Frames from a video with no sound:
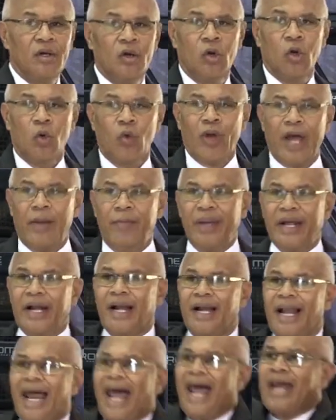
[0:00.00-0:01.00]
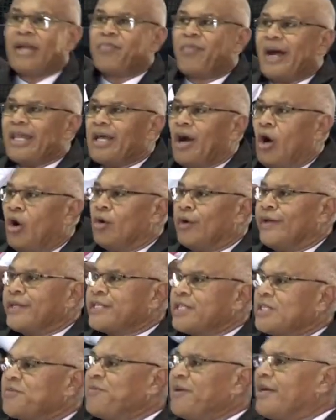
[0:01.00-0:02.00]
We are being led by the Holy
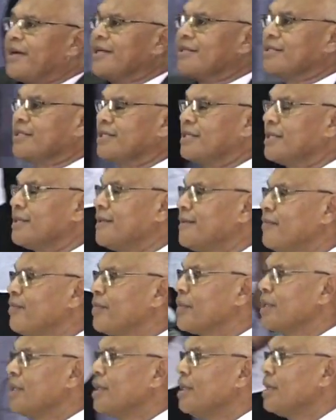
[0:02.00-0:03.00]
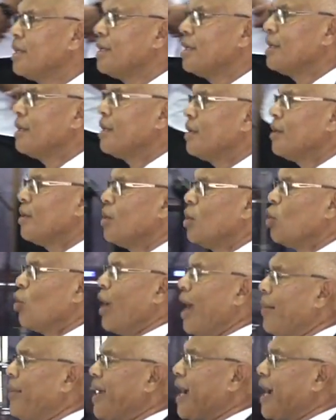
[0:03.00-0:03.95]
Spirit. We are being